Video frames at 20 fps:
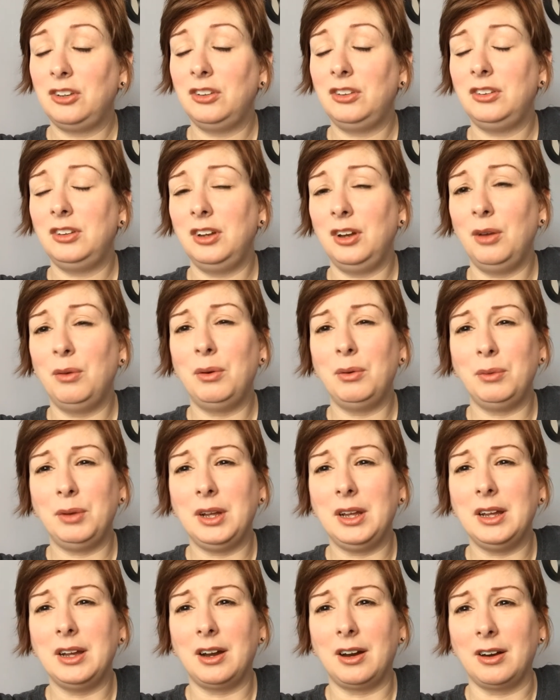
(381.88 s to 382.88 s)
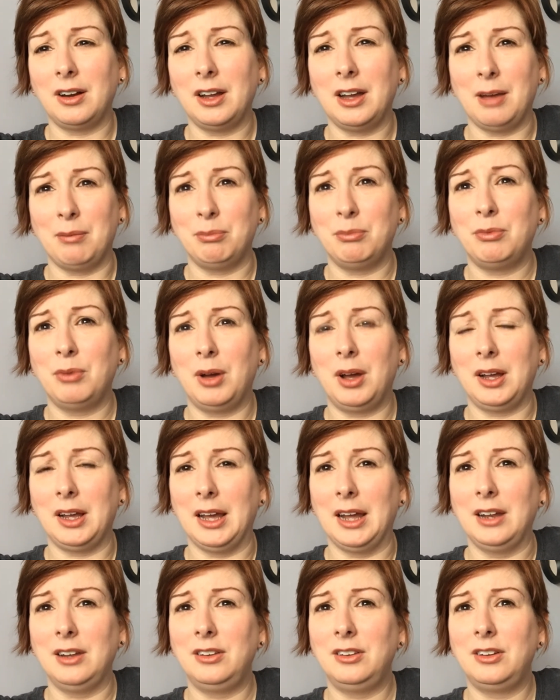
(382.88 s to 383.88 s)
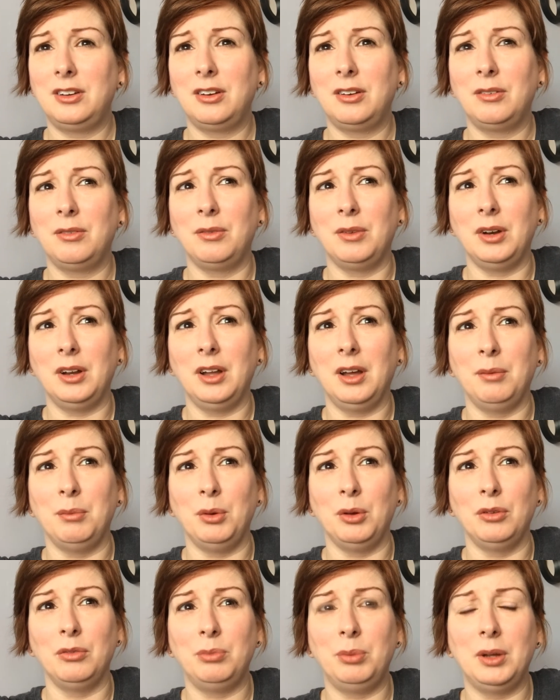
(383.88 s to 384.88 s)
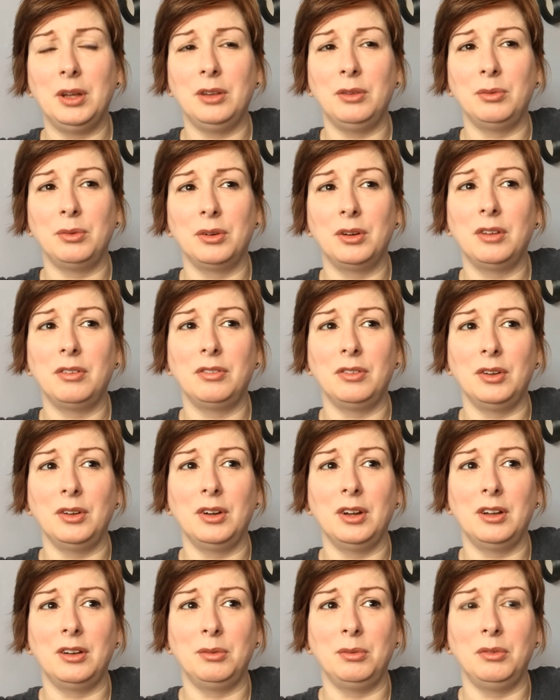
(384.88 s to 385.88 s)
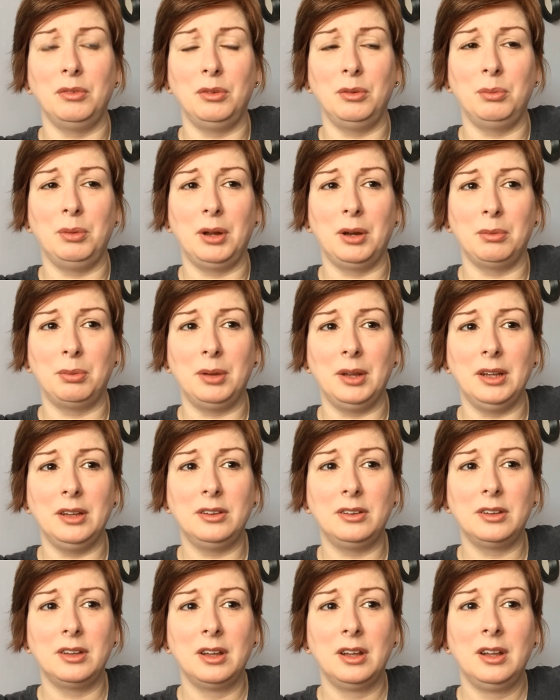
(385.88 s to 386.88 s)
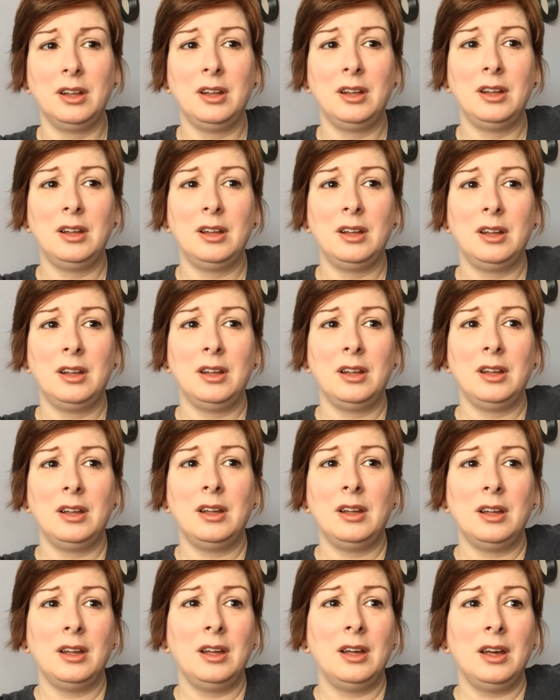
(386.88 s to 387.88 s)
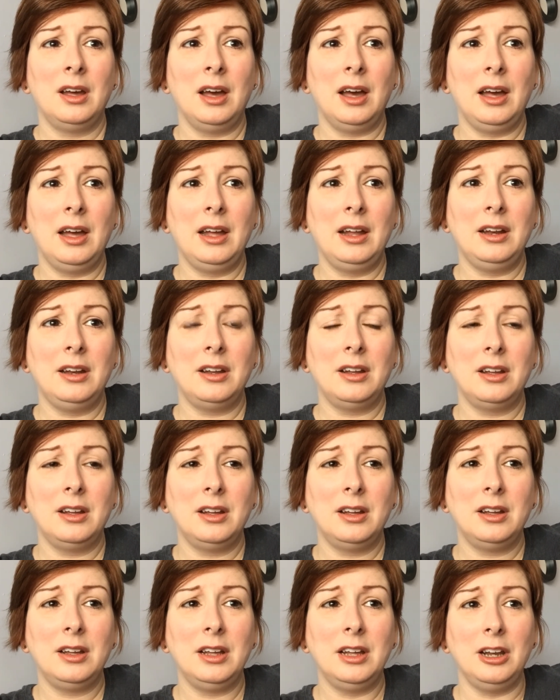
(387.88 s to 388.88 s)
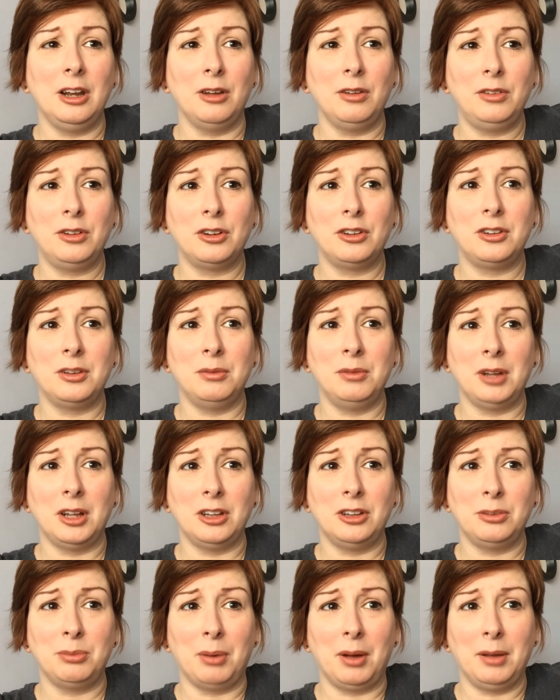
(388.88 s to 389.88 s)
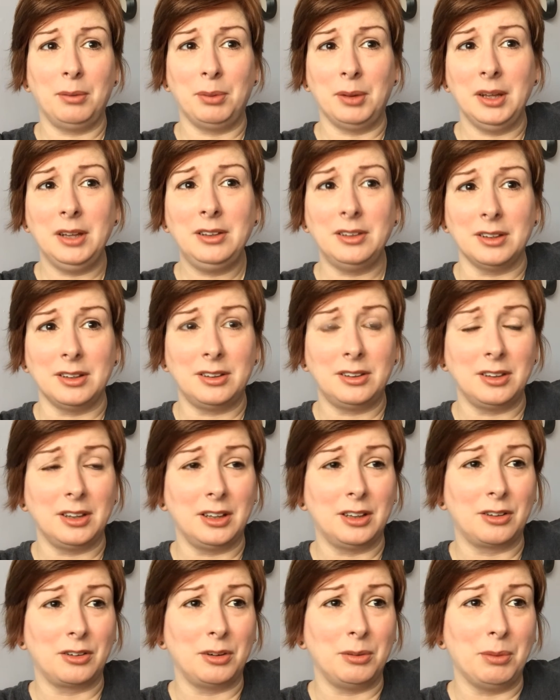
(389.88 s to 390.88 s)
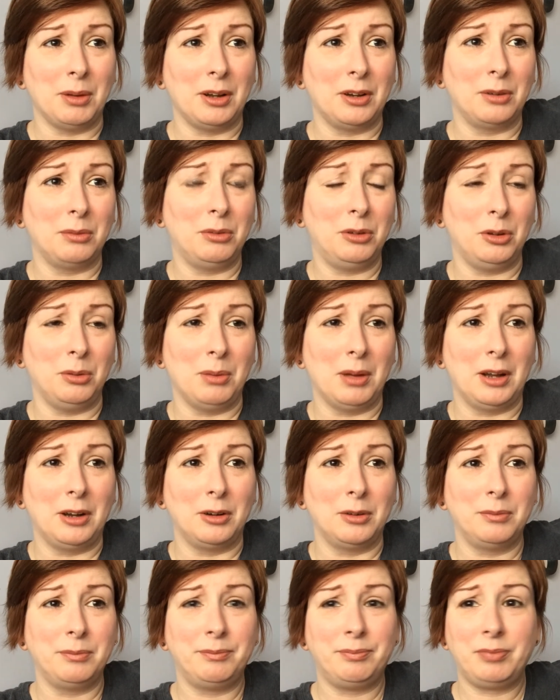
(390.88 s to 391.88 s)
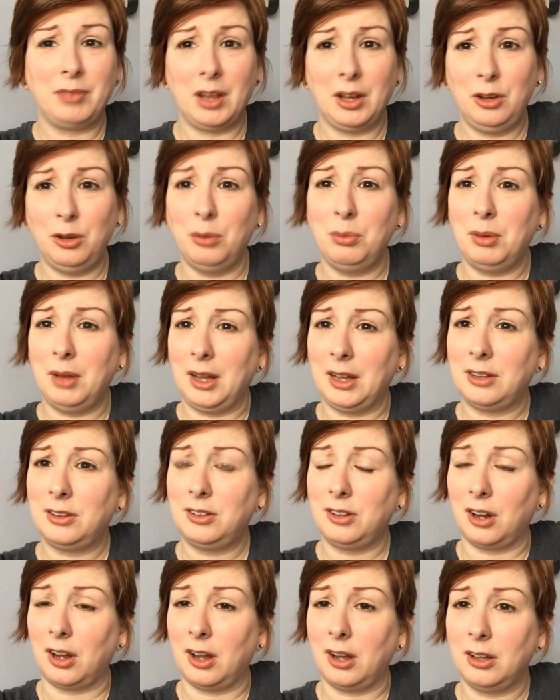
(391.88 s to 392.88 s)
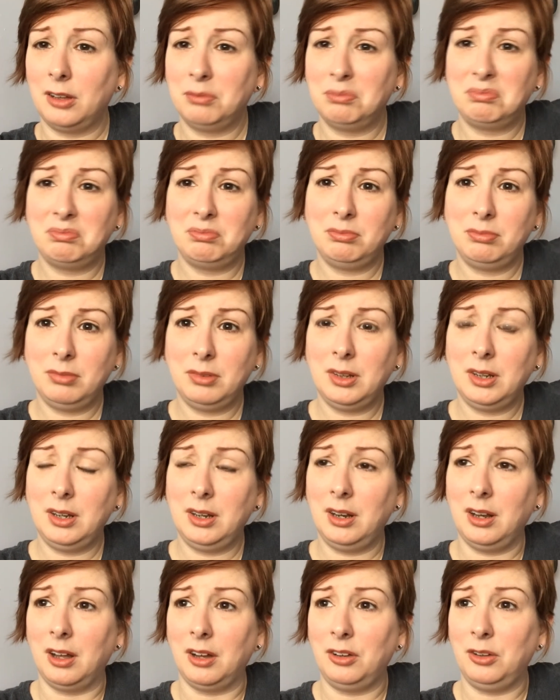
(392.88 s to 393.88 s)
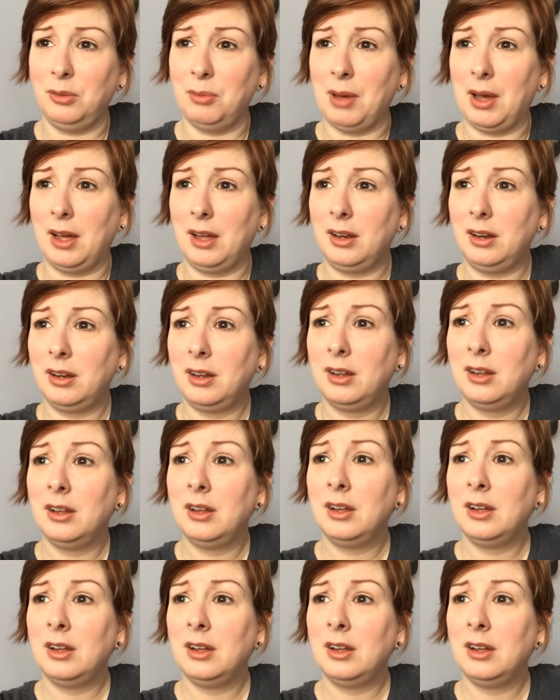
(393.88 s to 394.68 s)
just to know what we are up against when I move because we're definitely going to have to move to a bigger place. And, you know, there's some nice spot places like three bedroom, two bedroom, duplex style. Not too bad,